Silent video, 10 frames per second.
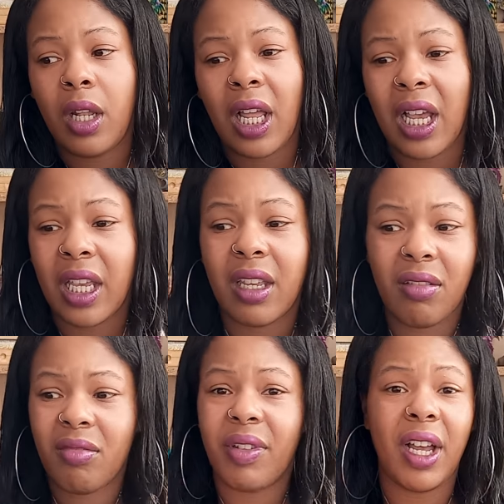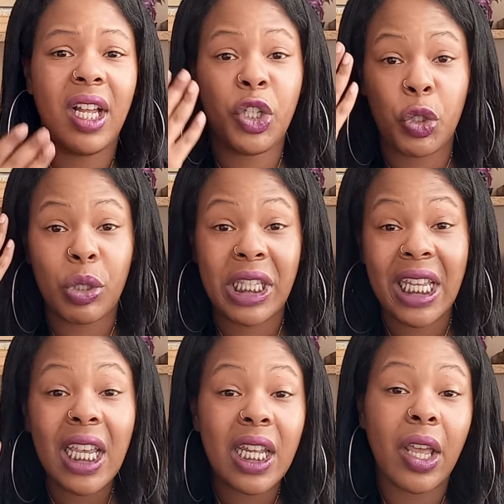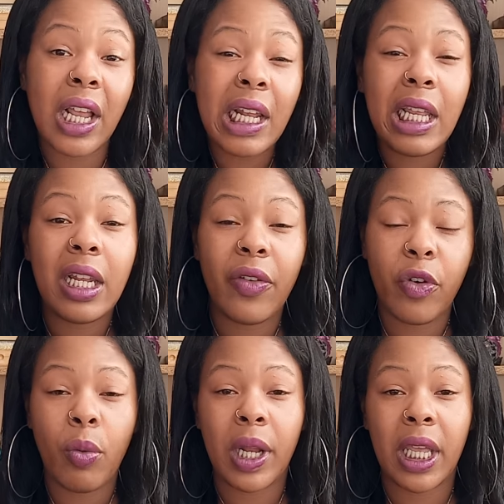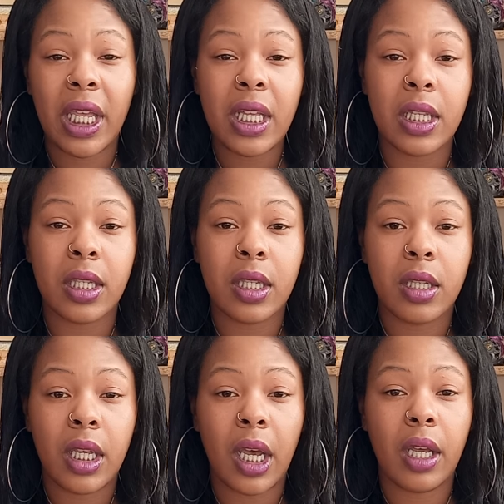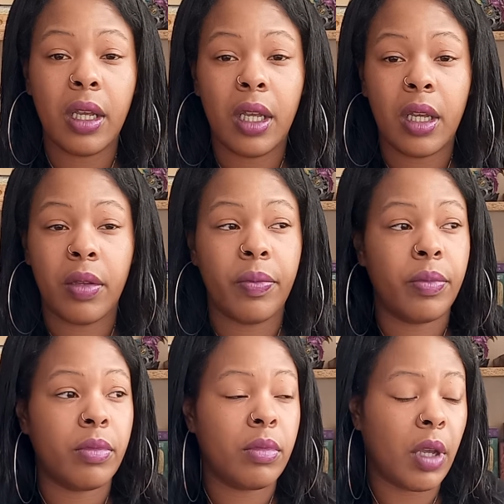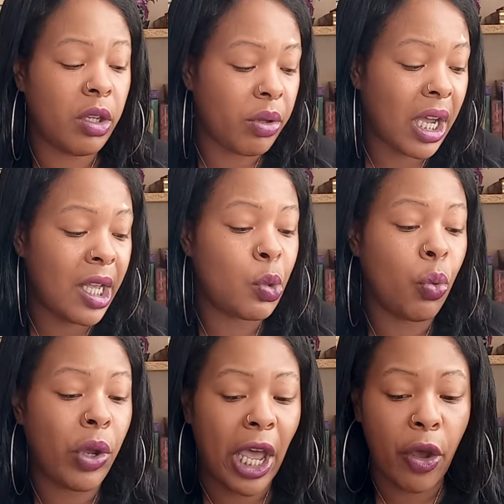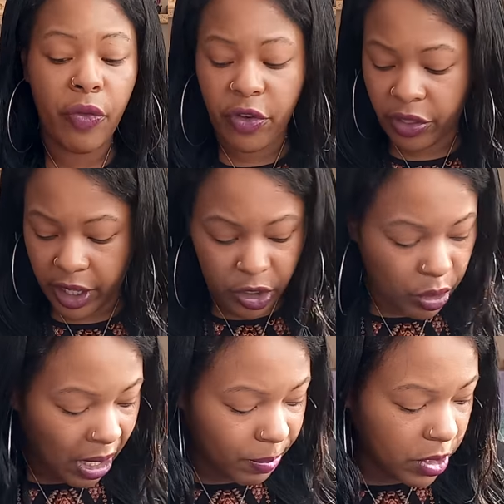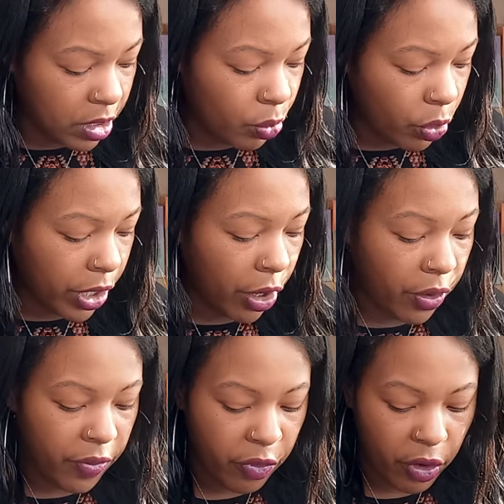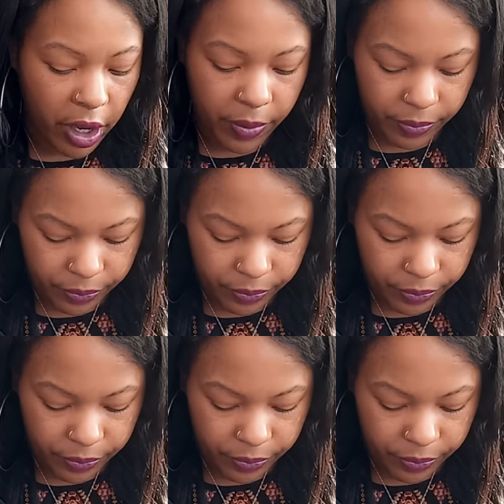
like, and you're seeing it clearly for what it is, yeah? And you guys will get over this. You absolutely will get over it.